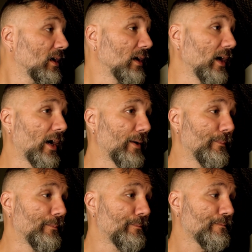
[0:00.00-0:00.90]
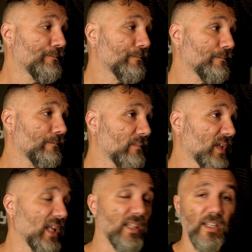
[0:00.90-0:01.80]
And
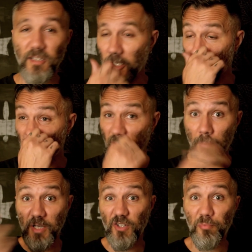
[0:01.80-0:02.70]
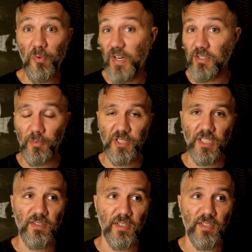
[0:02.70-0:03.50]
then, you know, there are a bunch of professional machines,